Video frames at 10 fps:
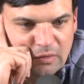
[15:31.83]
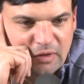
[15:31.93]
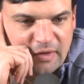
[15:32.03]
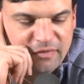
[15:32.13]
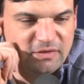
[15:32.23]

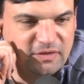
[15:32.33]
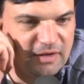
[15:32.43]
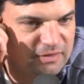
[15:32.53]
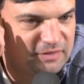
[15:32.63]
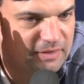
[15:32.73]
Yeah, I think
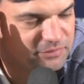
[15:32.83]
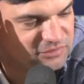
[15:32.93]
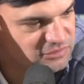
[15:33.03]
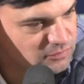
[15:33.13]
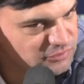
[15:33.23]
that at that
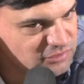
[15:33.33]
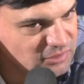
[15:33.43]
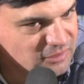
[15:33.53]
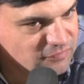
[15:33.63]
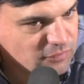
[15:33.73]
position, what you're
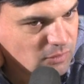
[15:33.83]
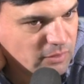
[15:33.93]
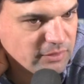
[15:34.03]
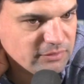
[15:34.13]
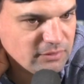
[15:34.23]
looking
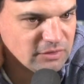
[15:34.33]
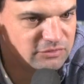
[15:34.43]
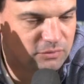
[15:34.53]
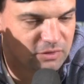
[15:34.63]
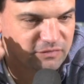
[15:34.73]
for
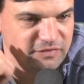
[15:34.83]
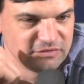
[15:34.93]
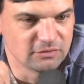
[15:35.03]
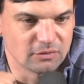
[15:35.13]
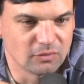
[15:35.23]
is you want a
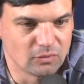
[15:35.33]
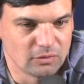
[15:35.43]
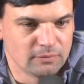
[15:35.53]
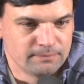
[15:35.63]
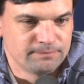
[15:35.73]
physical
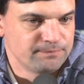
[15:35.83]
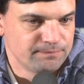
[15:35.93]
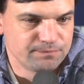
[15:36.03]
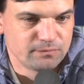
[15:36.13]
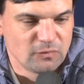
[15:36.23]
corner,
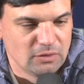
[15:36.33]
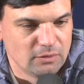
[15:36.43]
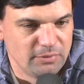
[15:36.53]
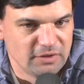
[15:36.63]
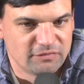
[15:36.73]
you know,
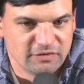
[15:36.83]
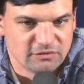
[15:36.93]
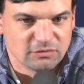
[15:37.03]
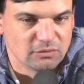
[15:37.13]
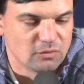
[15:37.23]
a big
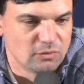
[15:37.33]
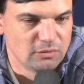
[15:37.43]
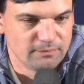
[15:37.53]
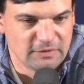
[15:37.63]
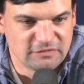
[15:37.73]
physical
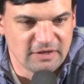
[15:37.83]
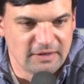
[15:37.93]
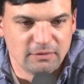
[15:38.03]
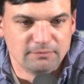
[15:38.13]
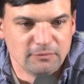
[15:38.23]
corner. That's
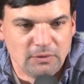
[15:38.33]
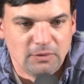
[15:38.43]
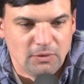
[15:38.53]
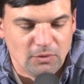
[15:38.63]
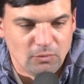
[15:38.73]
kind of
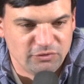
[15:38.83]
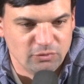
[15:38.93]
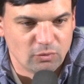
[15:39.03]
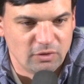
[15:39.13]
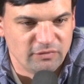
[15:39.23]
what
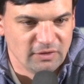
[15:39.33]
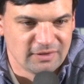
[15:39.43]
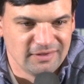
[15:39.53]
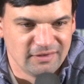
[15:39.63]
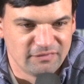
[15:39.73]
you want. If you
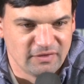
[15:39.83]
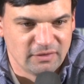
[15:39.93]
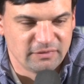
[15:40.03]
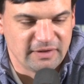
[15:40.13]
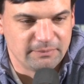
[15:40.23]
look in the
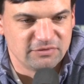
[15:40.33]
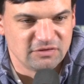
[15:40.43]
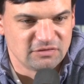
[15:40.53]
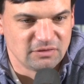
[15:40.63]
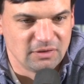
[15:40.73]
NFL at that
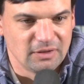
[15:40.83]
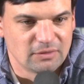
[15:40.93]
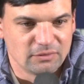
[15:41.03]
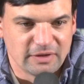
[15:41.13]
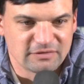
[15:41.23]
position at
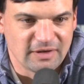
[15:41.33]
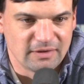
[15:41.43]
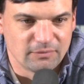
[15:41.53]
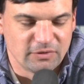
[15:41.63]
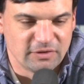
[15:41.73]
nickel, that's
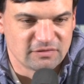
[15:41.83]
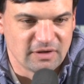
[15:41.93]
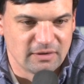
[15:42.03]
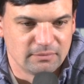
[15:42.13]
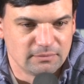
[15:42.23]
kind of what it's
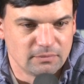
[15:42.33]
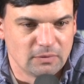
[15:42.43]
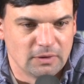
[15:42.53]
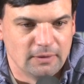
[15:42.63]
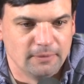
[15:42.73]
kind
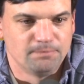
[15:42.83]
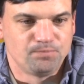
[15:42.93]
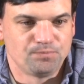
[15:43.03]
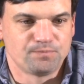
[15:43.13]
of